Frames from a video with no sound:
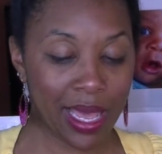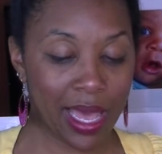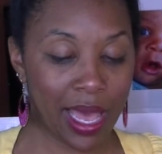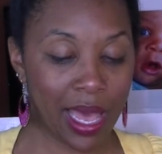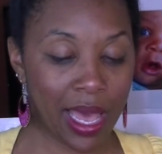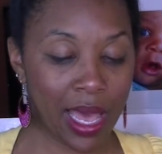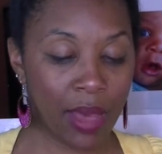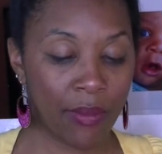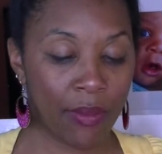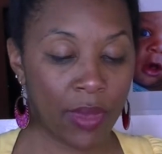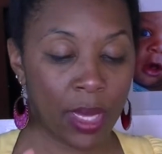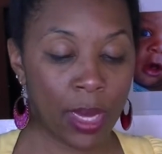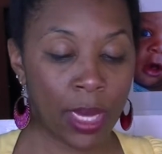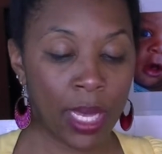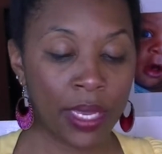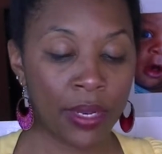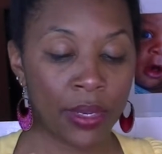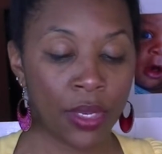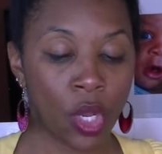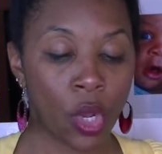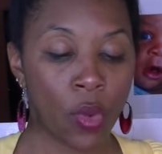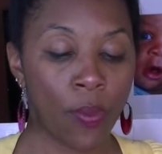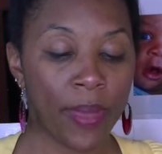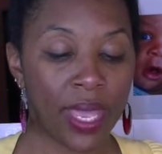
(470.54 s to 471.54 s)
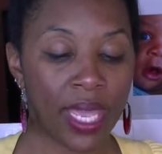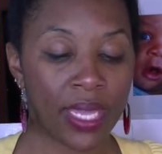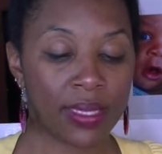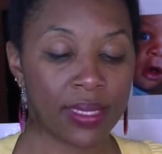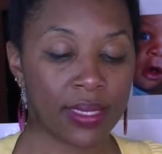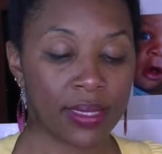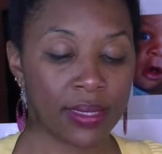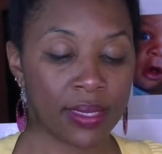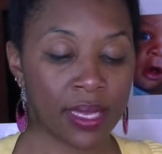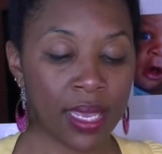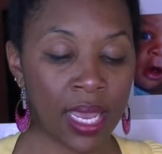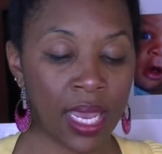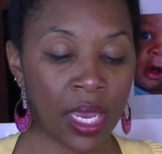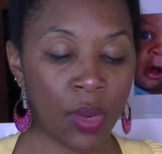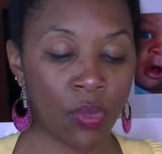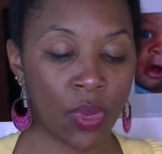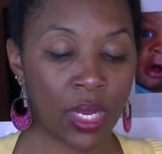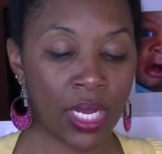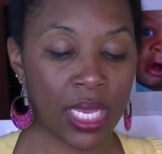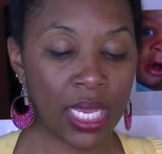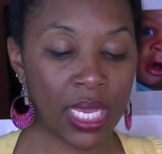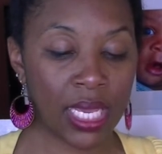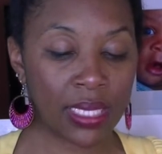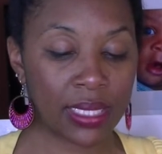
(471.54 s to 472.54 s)
"Let no man say
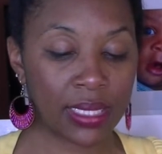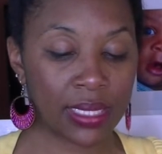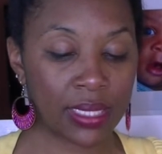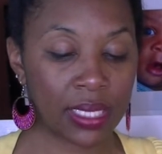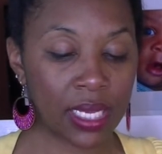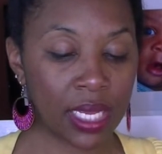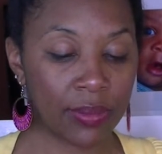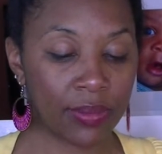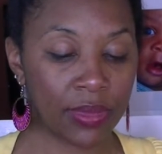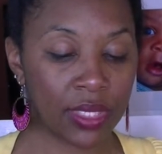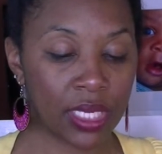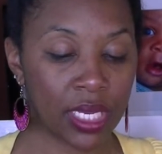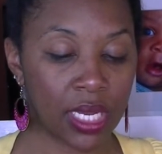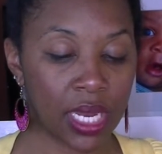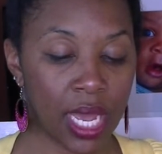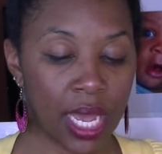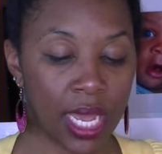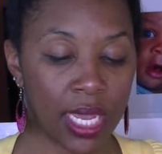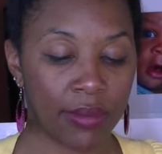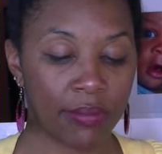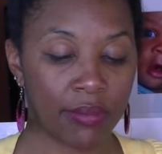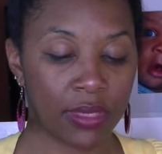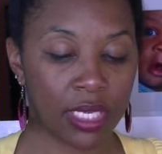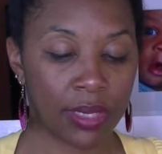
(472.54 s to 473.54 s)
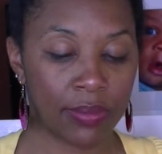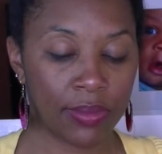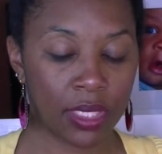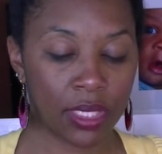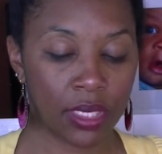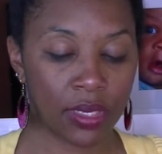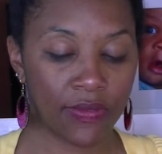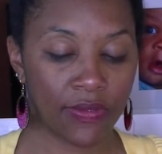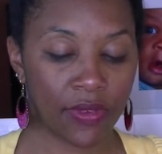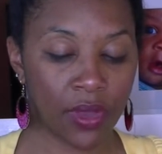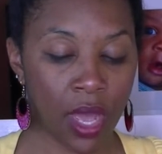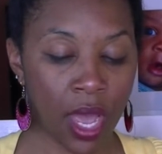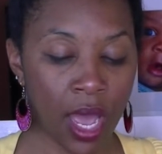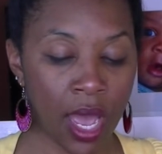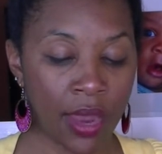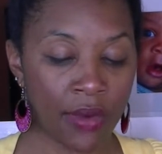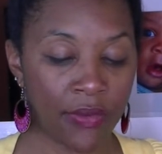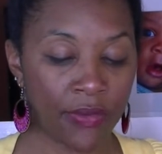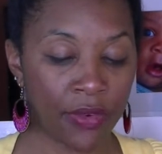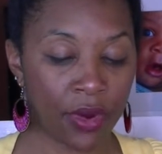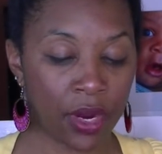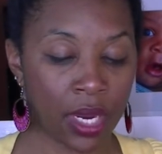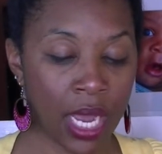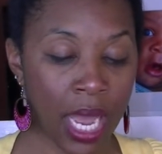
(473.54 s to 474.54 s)
when he is tempted, I am tempted of
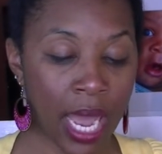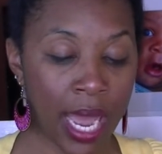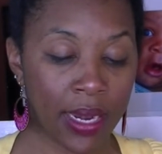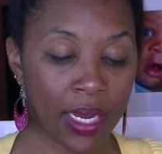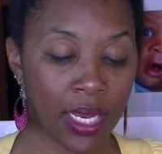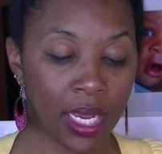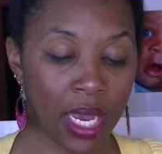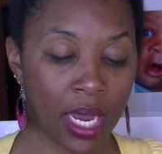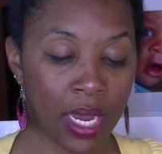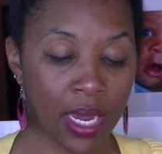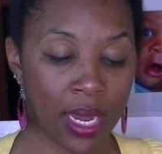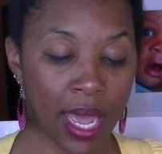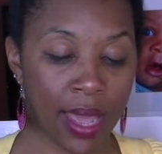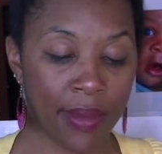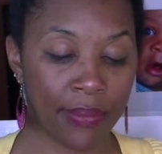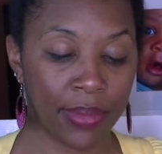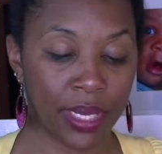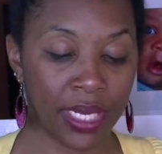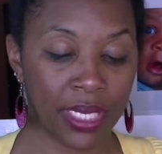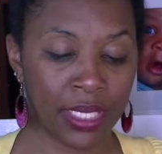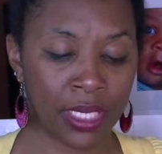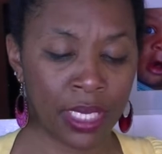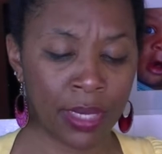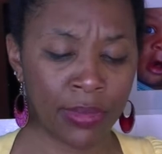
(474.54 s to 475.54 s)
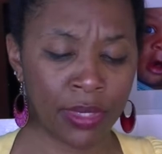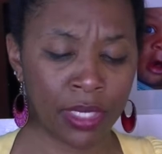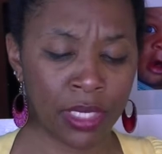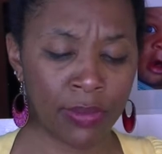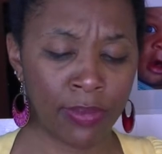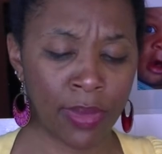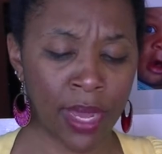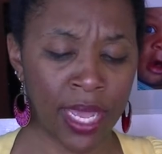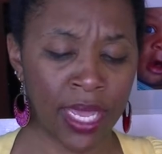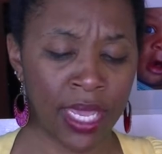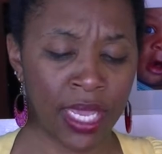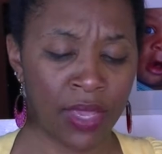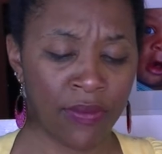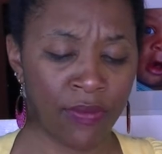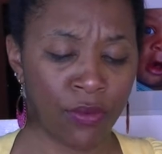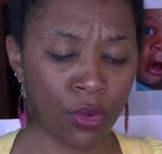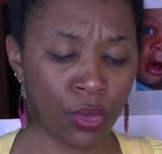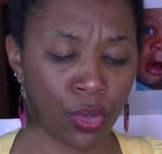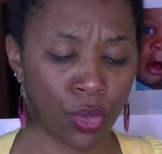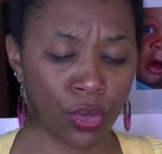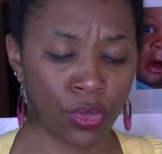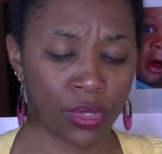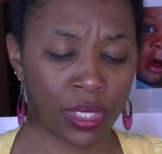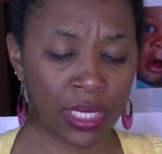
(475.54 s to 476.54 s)
God. For God cannot be tempted by
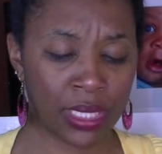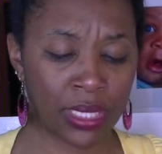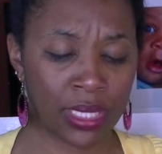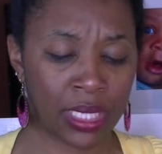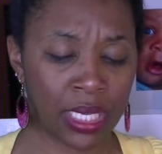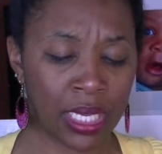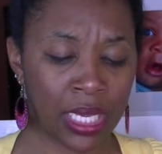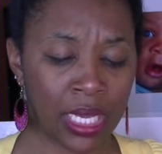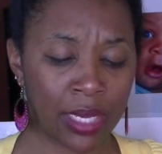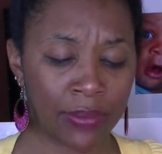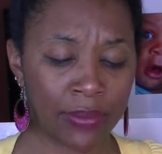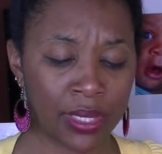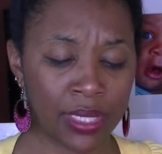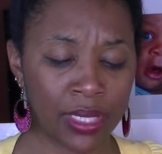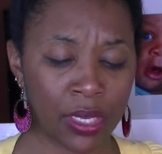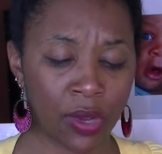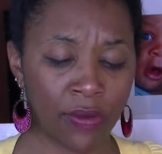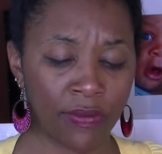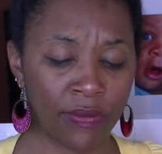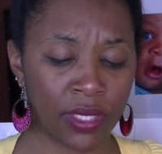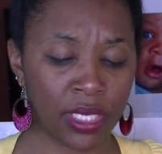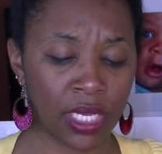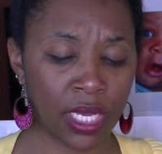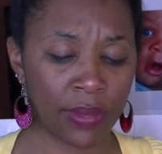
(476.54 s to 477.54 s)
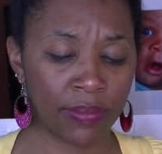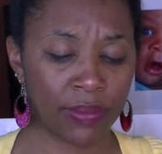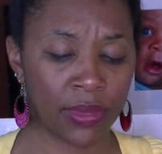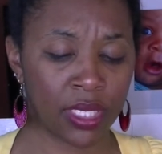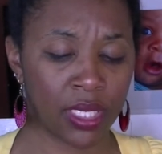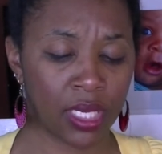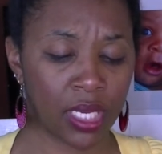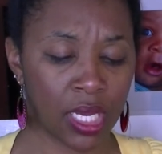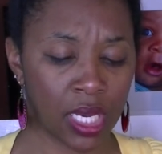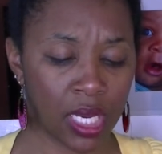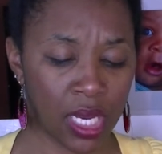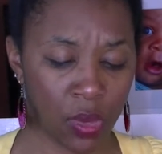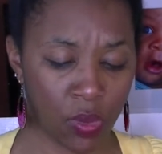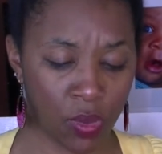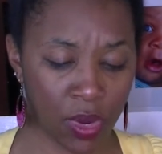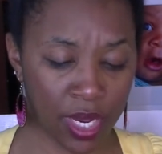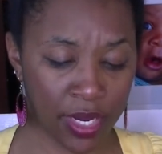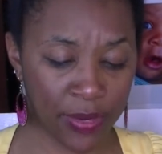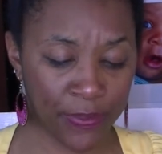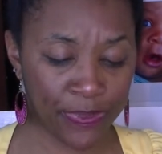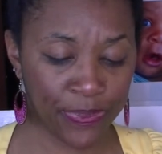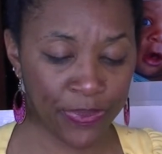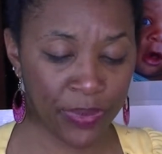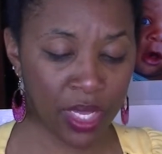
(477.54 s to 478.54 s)
evil, nor does he himself tempt
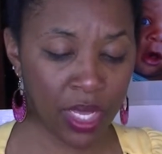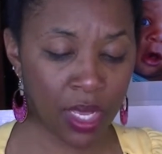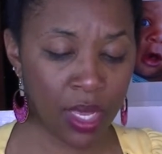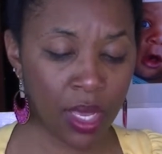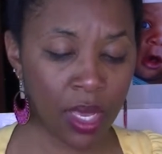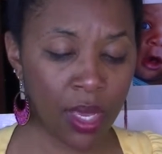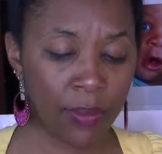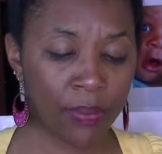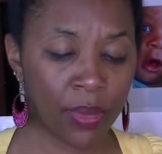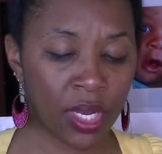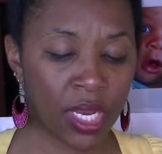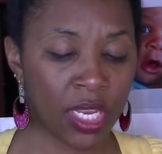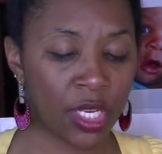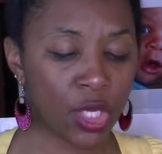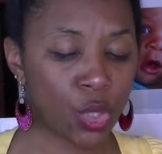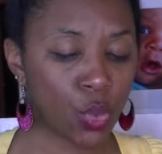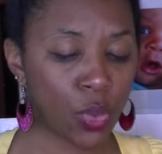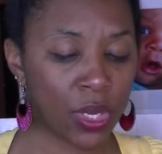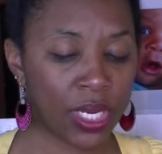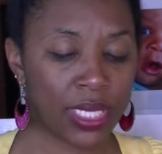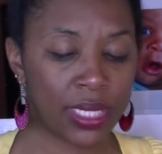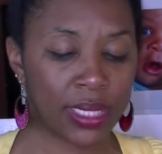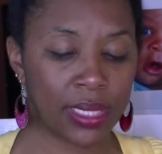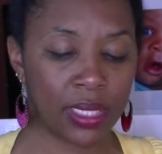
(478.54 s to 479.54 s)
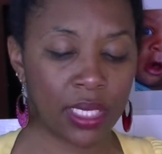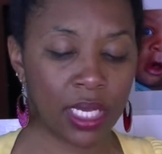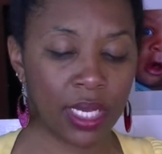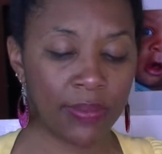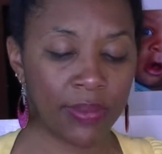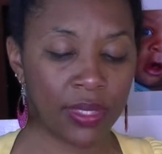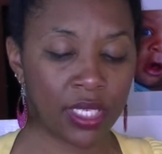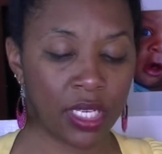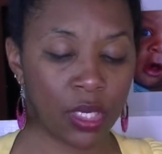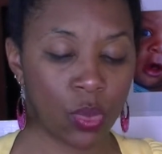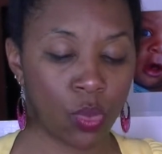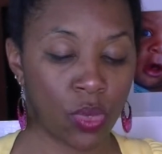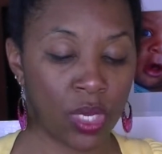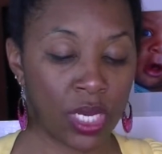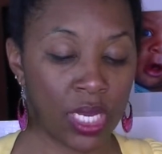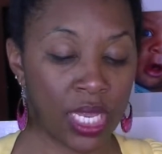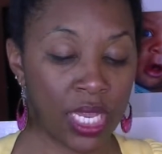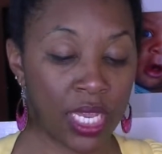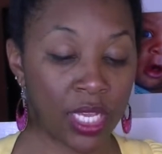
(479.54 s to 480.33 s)
anyone. But each one is tempted when he